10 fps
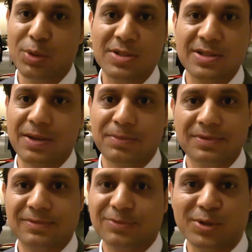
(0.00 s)
With one step.
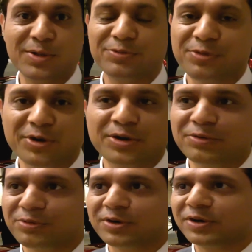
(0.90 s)
One
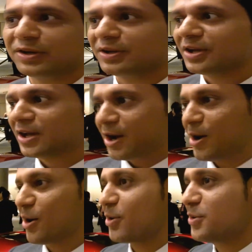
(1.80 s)
very, very
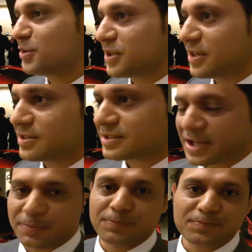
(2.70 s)
hard to take
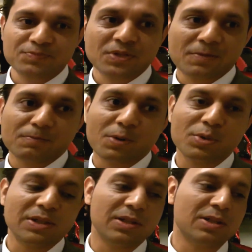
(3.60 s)
step,
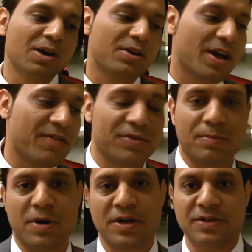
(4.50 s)
but with a lot of
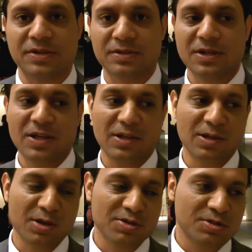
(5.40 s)
effort behind it,
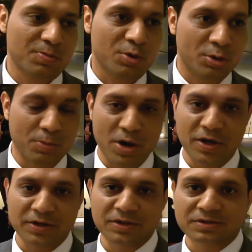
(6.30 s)
a lot of support
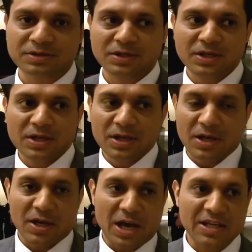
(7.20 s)
behind it.
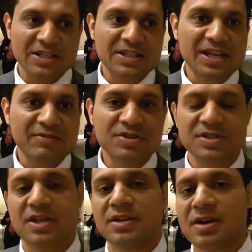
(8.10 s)
I can never
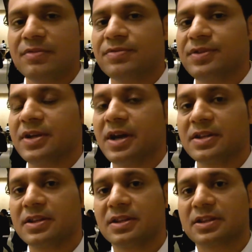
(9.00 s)
say enough that
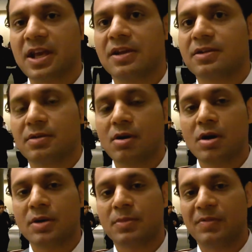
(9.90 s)
I thank
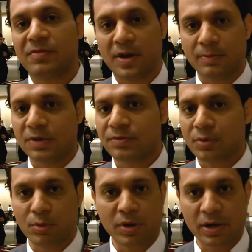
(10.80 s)
God and my family
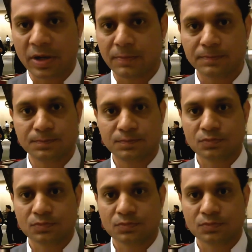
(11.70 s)
for where I am.